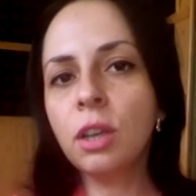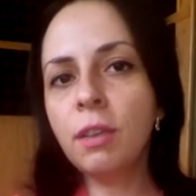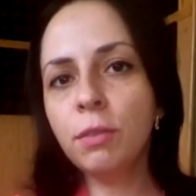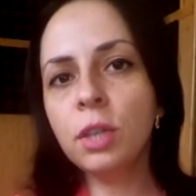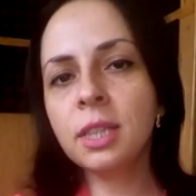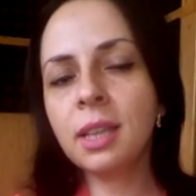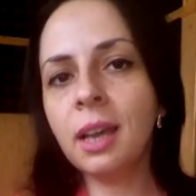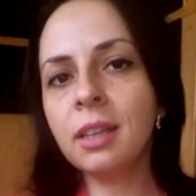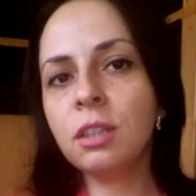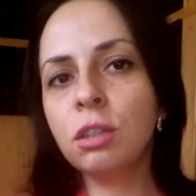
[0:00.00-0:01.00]
So if you
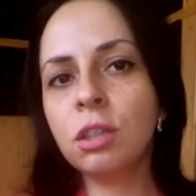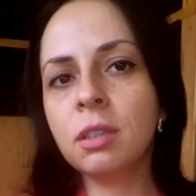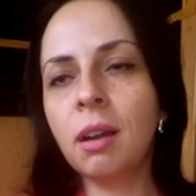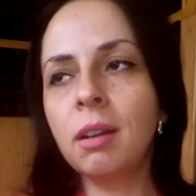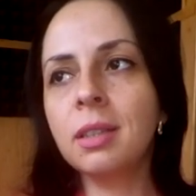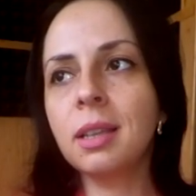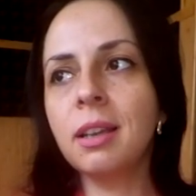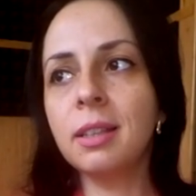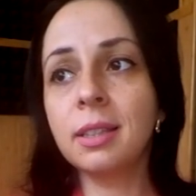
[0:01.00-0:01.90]
decide to start